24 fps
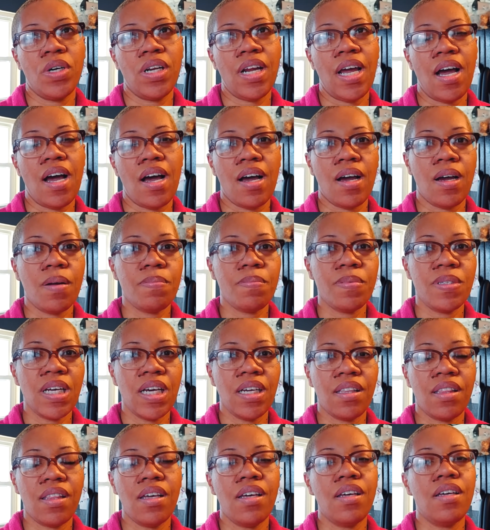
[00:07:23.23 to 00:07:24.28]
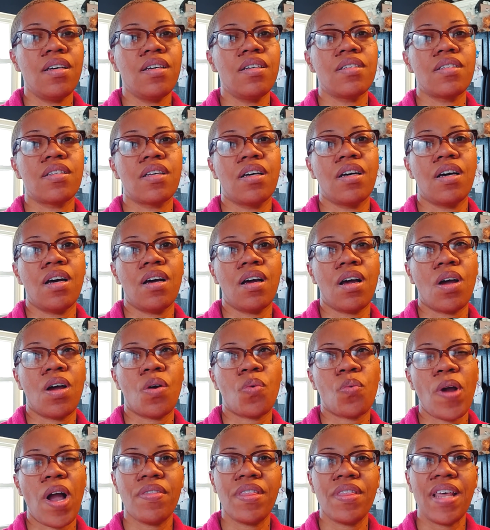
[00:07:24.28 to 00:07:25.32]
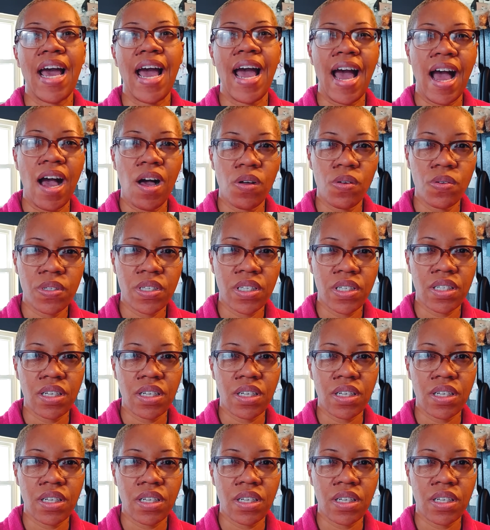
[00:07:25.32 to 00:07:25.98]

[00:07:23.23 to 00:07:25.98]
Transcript: I update things around the house.